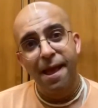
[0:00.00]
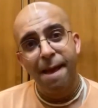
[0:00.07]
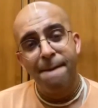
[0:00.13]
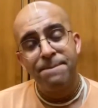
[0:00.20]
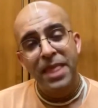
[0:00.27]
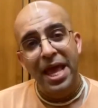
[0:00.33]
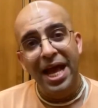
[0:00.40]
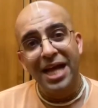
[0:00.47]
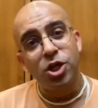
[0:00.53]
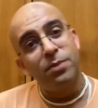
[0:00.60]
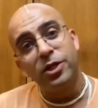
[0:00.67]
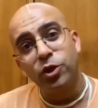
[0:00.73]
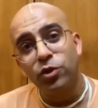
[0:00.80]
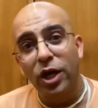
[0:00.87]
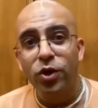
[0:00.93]
And Srila
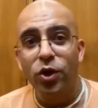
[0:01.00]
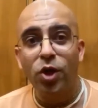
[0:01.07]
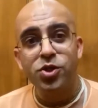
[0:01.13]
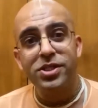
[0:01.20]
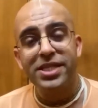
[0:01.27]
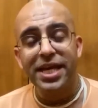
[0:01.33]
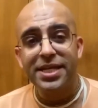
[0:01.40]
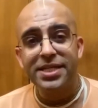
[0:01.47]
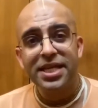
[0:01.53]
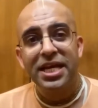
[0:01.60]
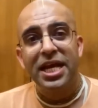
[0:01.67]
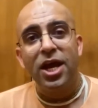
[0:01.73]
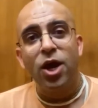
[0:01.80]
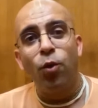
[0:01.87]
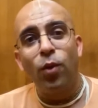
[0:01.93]
Bhaktivinoda Thakur also says,
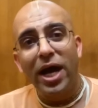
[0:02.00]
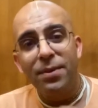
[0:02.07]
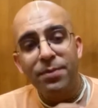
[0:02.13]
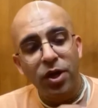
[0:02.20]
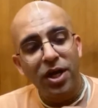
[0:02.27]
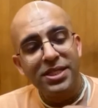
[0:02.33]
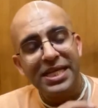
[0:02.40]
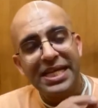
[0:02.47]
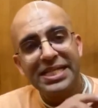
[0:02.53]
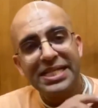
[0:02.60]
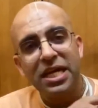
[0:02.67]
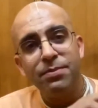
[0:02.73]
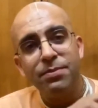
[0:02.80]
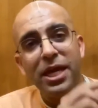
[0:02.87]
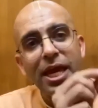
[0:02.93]
why? Because
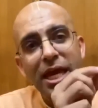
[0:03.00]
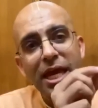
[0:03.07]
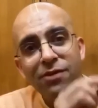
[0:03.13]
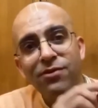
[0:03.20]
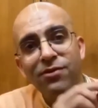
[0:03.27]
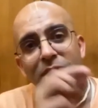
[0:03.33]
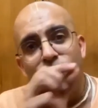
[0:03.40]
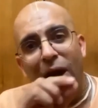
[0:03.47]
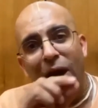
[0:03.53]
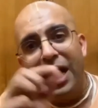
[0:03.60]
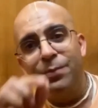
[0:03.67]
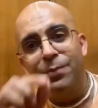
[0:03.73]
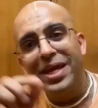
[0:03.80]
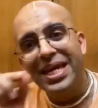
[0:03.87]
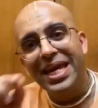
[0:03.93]
reason being, even
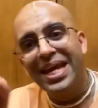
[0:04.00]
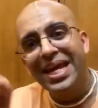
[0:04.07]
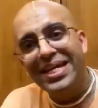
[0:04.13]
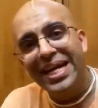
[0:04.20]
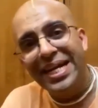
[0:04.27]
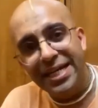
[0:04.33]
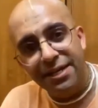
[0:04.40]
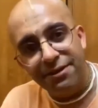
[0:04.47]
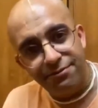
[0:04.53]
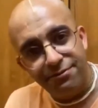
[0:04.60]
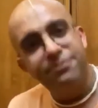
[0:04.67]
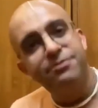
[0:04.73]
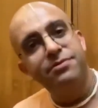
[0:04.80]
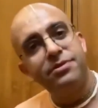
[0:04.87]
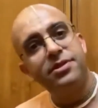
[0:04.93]
while being
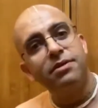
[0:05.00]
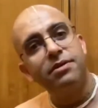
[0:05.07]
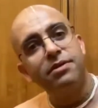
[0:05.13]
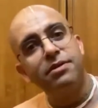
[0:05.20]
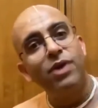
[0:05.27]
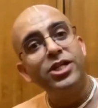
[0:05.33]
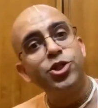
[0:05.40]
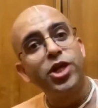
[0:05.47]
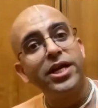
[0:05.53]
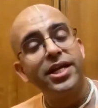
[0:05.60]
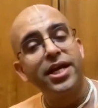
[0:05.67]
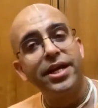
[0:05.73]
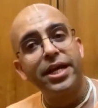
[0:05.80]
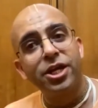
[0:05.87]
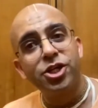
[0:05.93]
inattentive, while chanting
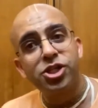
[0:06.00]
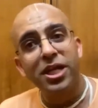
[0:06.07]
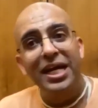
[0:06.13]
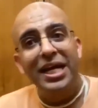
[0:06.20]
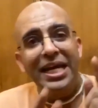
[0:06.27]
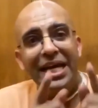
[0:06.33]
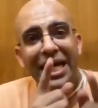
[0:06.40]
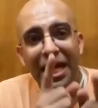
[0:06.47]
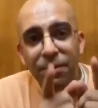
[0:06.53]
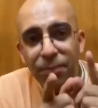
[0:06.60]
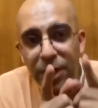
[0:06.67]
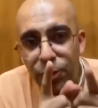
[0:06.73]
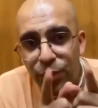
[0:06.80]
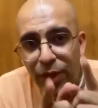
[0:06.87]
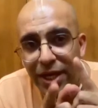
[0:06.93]
Hare Krishna,
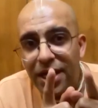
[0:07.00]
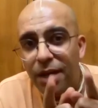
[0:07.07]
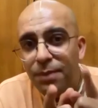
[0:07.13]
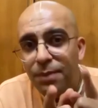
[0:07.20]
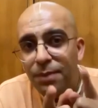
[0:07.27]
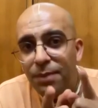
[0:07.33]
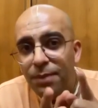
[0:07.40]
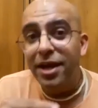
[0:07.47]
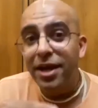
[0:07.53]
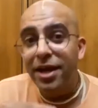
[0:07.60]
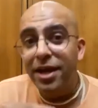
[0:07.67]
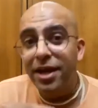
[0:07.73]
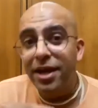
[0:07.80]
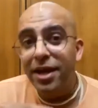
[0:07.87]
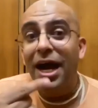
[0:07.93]
in between comes
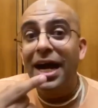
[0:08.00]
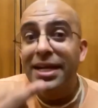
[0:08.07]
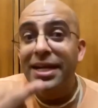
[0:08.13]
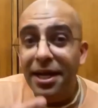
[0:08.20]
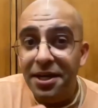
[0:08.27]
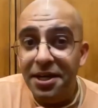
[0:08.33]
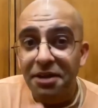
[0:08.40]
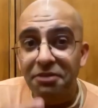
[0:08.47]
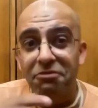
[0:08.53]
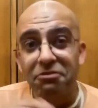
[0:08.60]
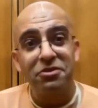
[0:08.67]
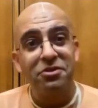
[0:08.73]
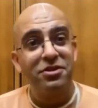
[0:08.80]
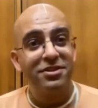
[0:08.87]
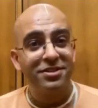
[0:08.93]
episode where we are
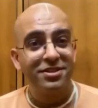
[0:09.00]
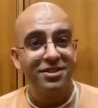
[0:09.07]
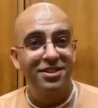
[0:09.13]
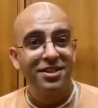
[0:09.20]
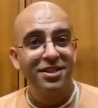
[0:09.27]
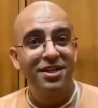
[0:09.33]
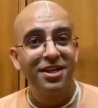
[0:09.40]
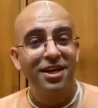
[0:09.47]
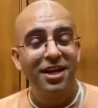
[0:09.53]
attentive.